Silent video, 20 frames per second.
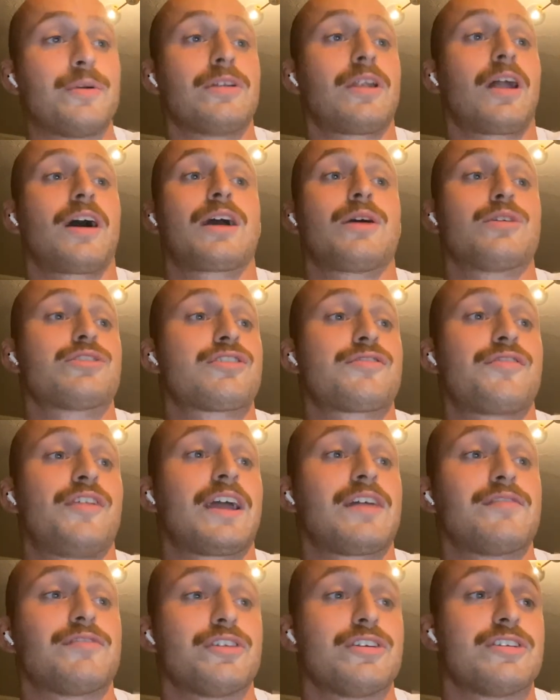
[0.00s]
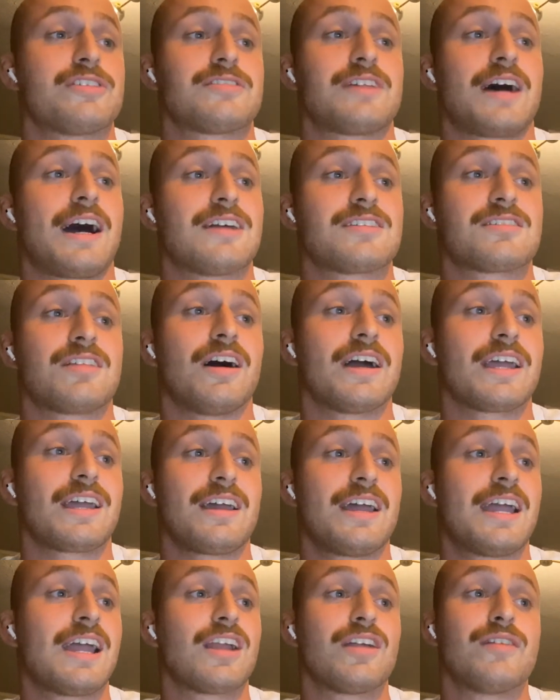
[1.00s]
And like I was just flicking through the stats, like
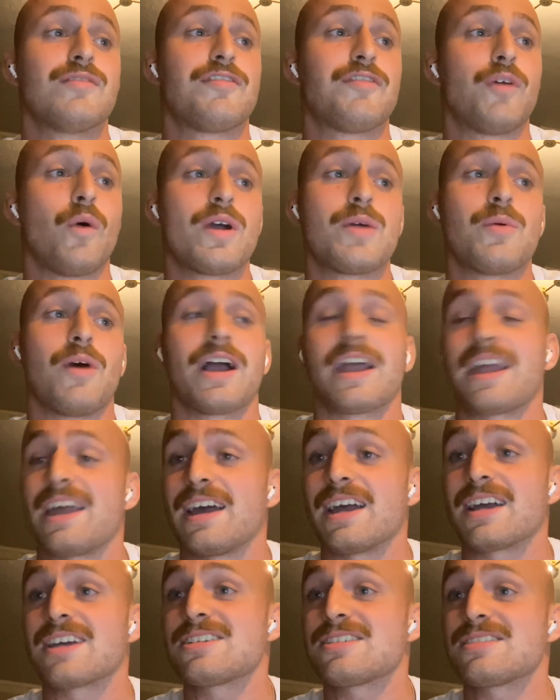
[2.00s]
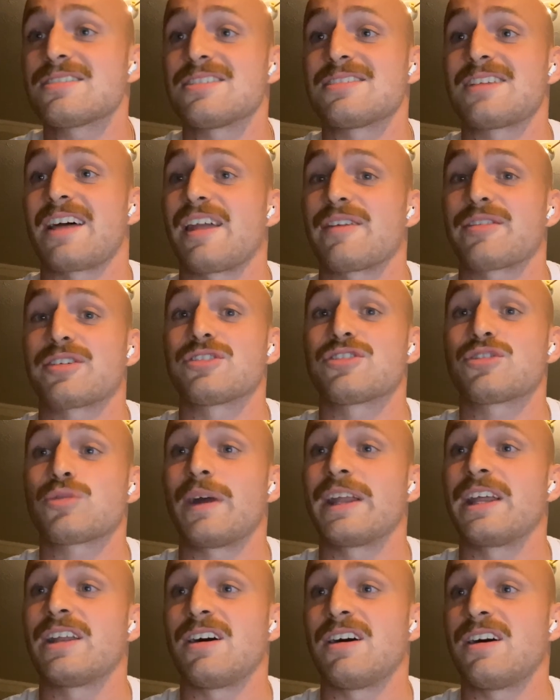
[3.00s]
England 41 kicks to South Africa's
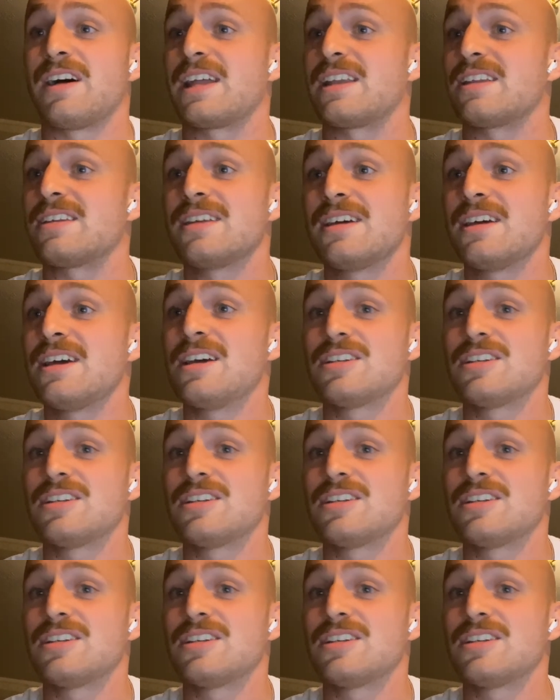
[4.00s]
29.